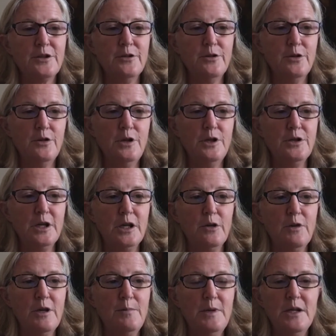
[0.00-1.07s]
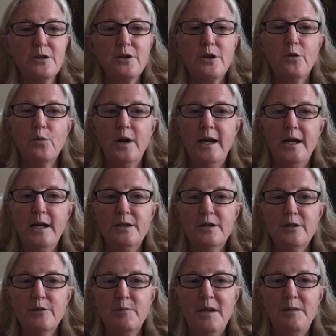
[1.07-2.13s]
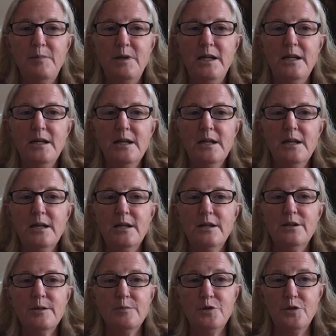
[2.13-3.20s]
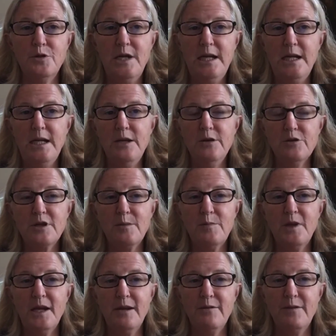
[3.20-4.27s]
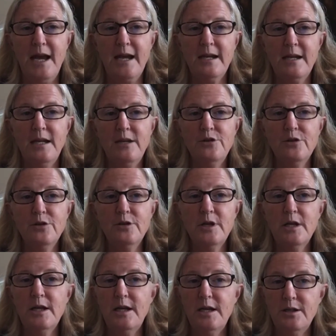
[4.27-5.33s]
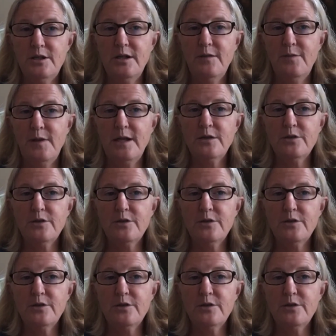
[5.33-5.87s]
So you're using green beans already, so maybe some zucchini or something of that nature, and see